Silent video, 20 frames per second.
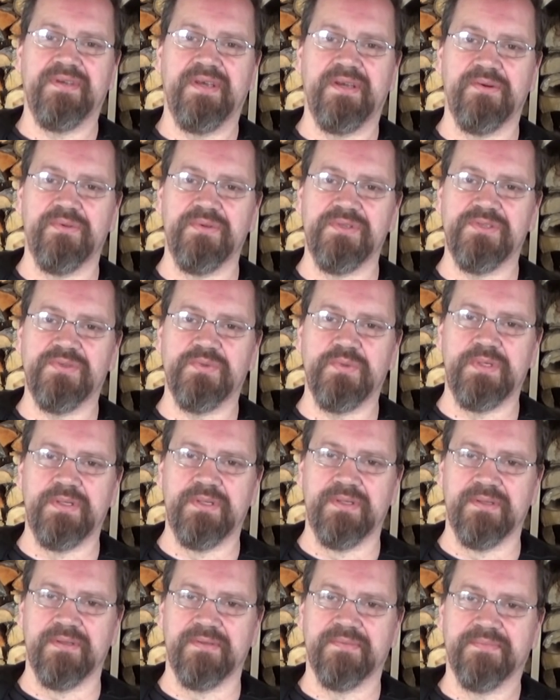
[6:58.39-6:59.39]
here in
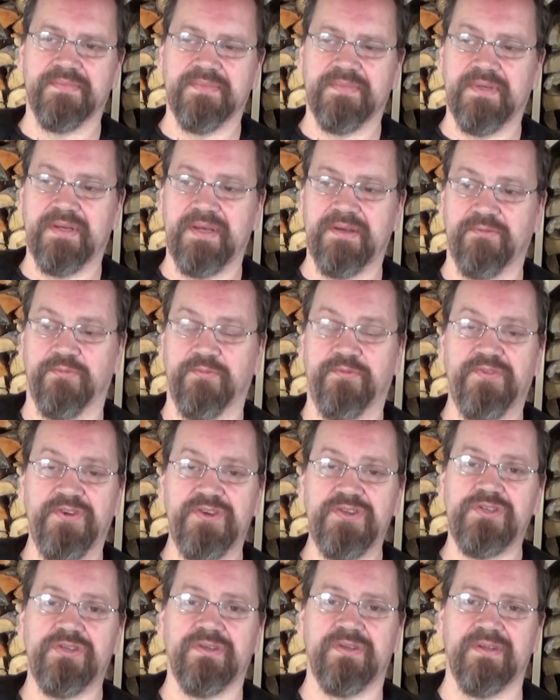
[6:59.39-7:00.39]
Sweden,
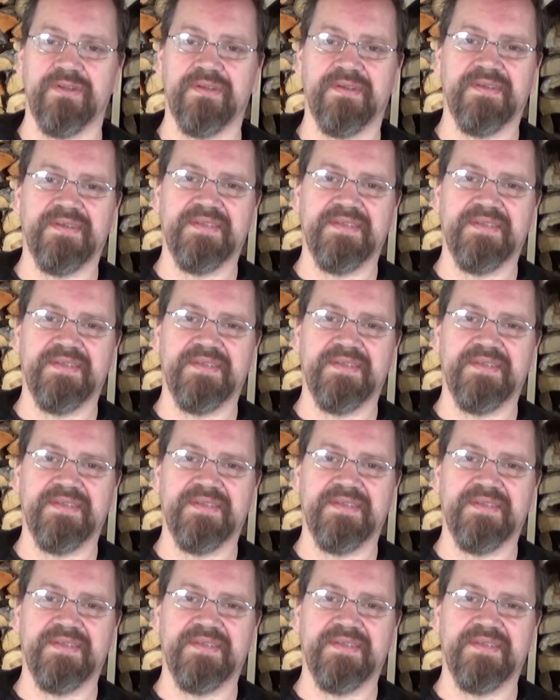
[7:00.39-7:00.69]
official